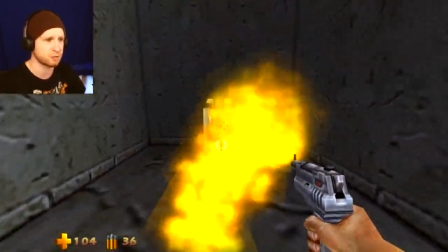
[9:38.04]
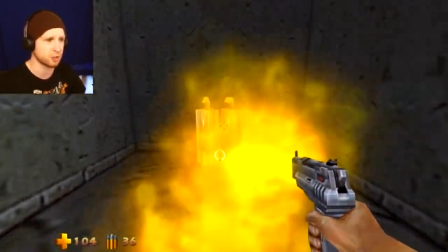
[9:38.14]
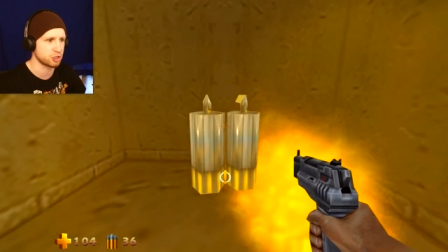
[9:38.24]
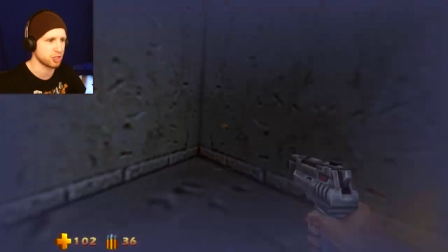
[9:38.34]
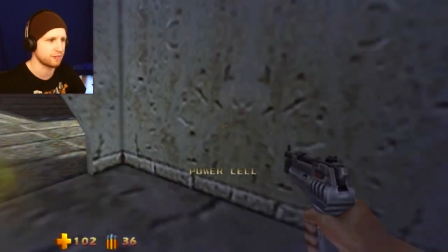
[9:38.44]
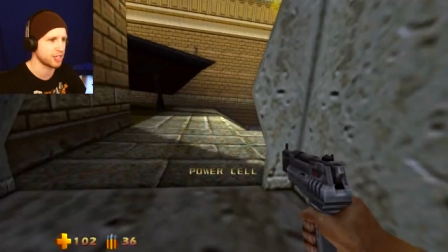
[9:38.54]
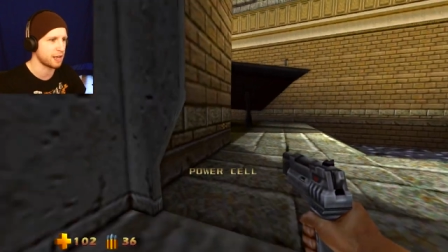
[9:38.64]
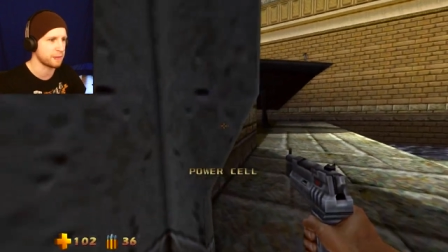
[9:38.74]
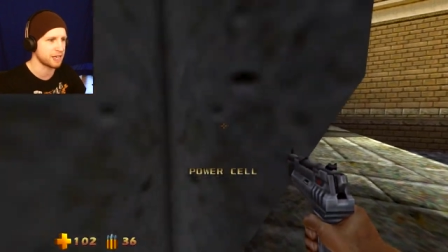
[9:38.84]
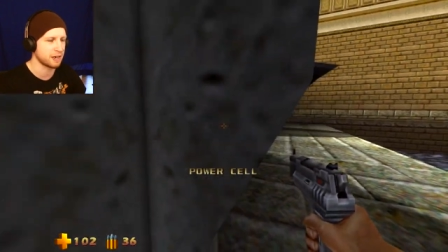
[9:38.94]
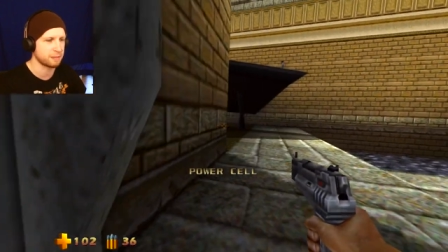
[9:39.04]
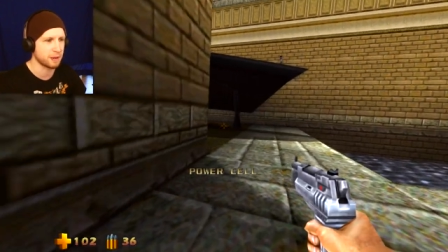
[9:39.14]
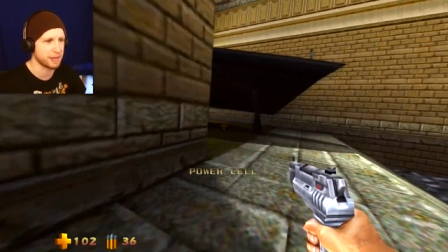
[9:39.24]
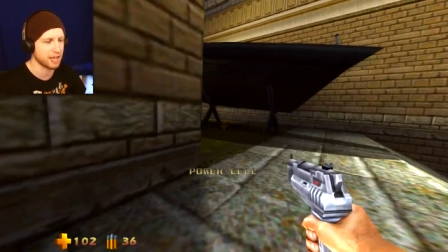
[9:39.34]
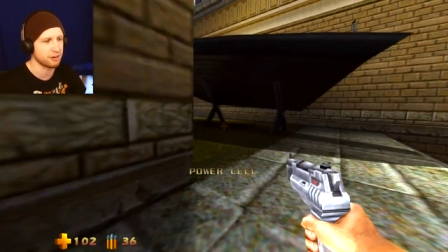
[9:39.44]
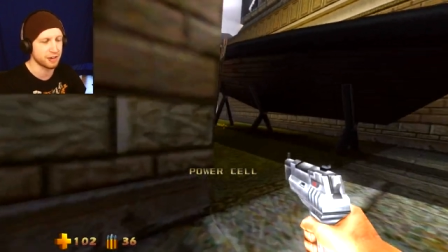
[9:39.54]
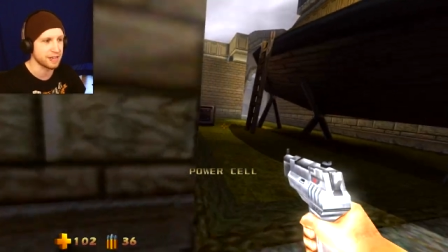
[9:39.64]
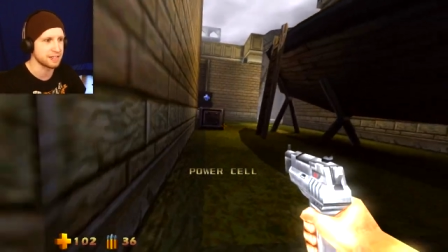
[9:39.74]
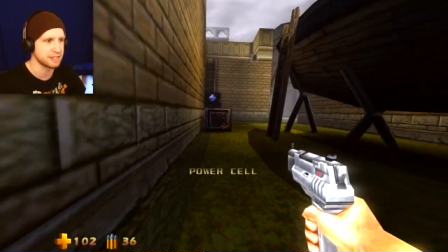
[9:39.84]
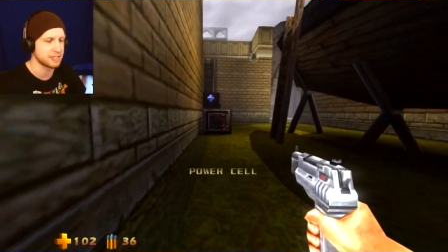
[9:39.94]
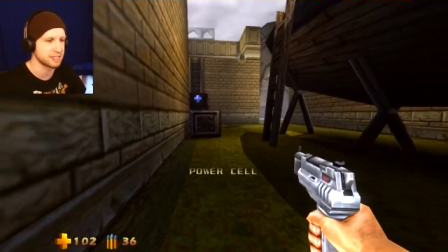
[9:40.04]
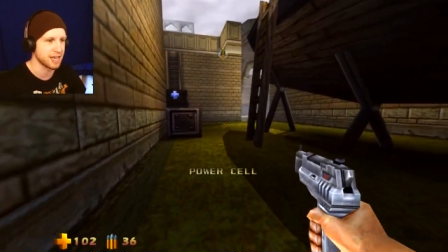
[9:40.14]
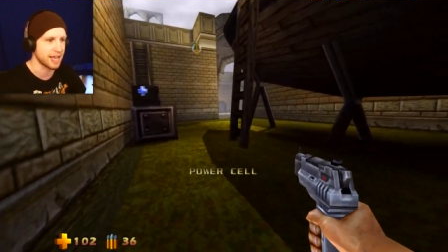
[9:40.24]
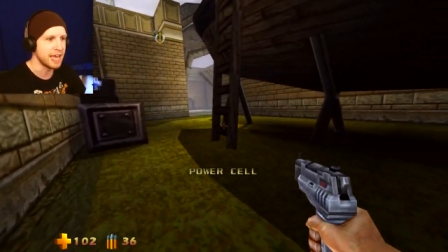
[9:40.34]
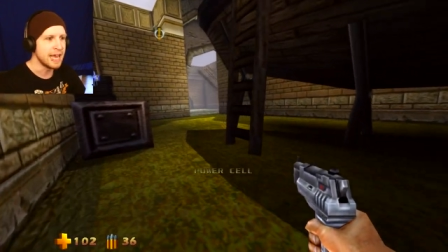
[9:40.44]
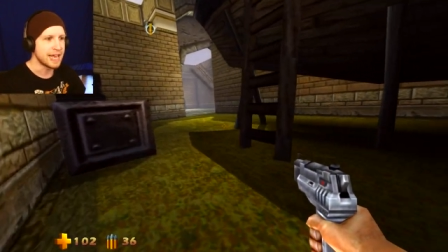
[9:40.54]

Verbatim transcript: version of the game ended up coming out, and needless to say,